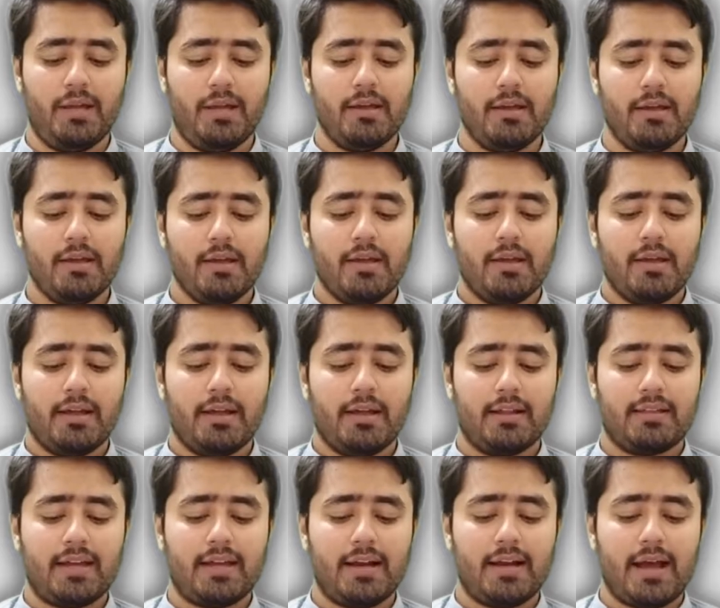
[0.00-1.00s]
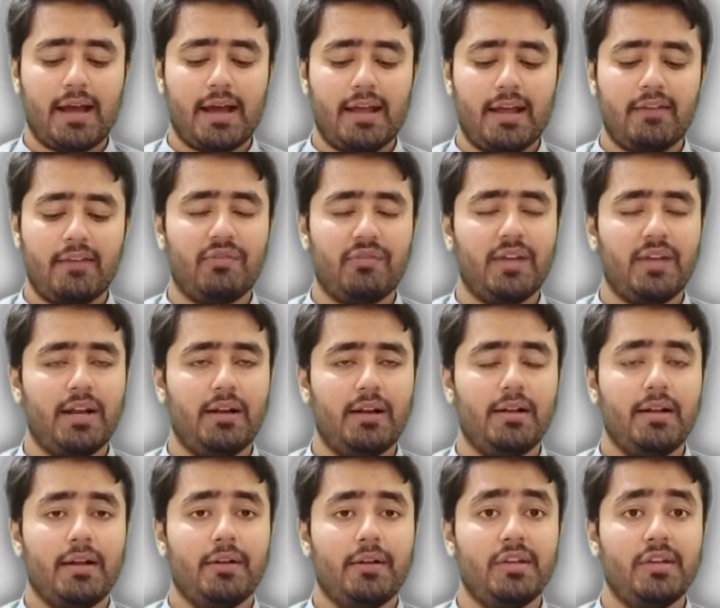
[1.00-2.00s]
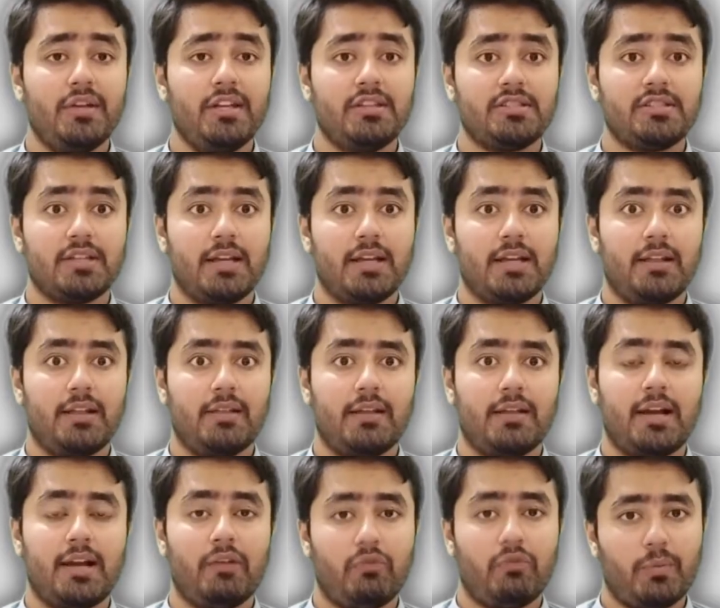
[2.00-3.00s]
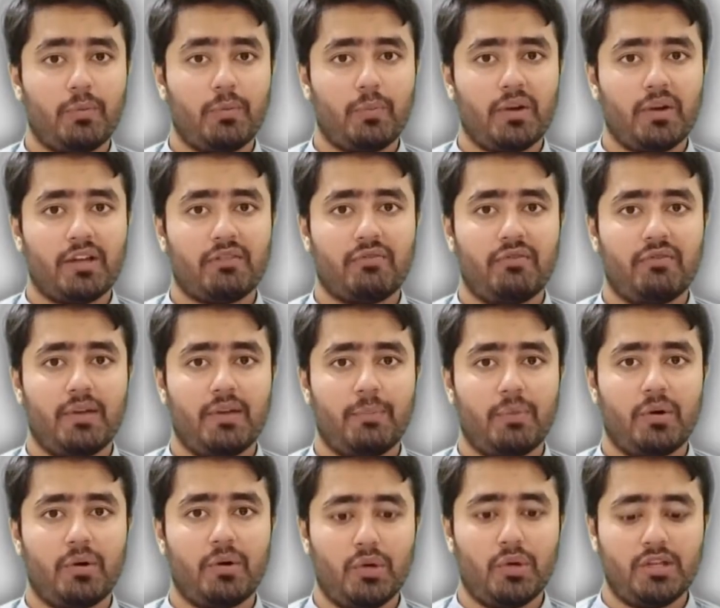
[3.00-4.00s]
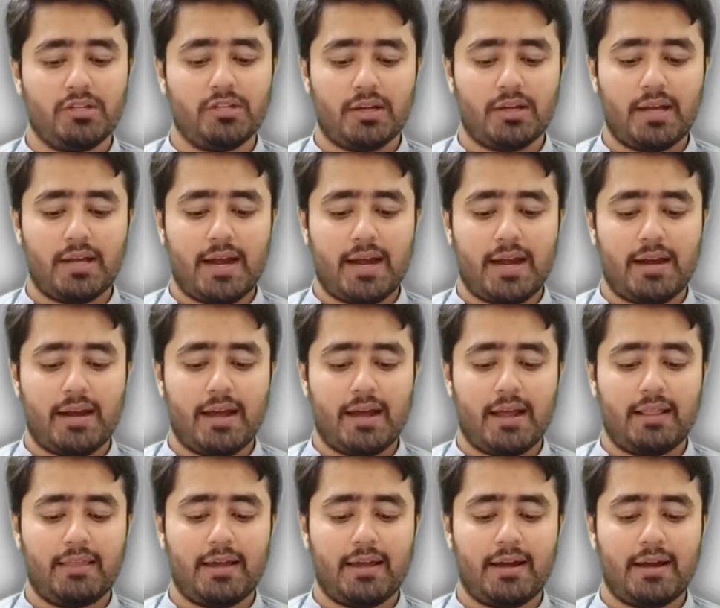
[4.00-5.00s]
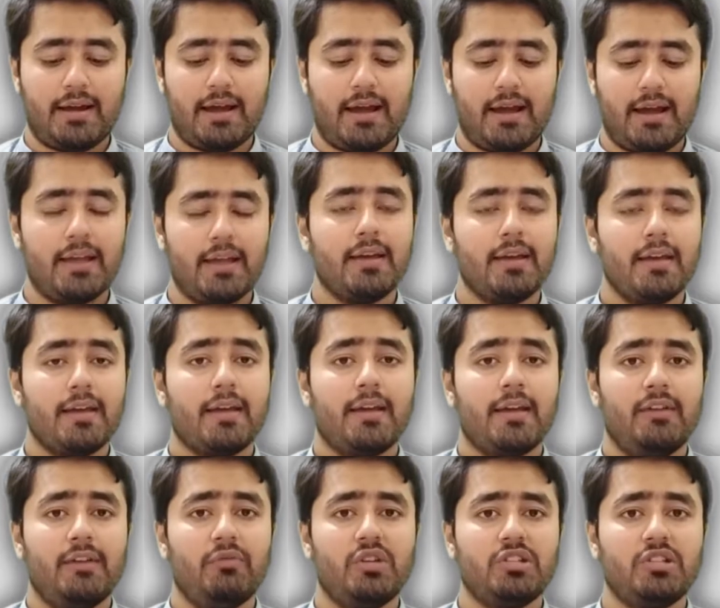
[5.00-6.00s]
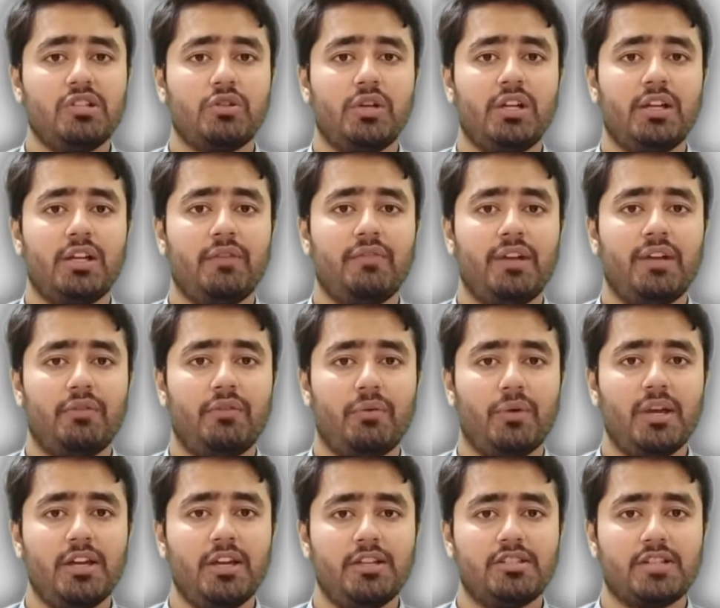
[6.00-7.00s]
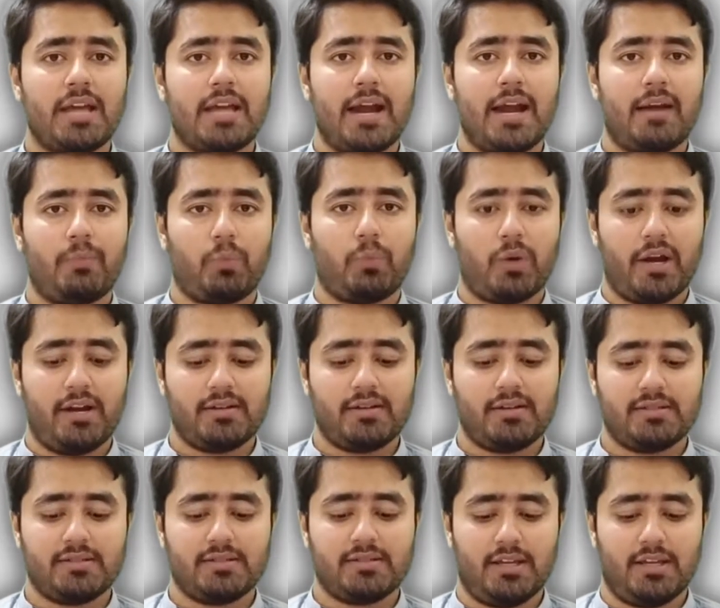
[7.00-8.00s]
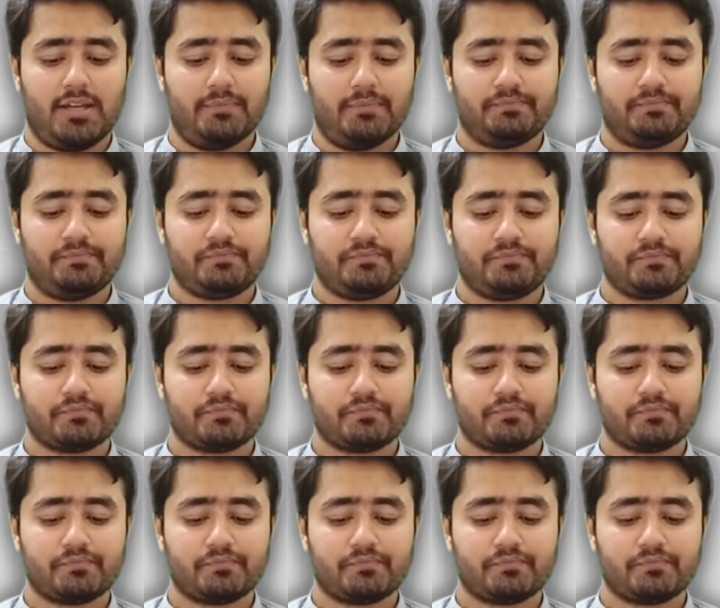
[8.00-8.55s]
B, then I will reach in the liquid plus vapor region, and then I eventually will reach at point C.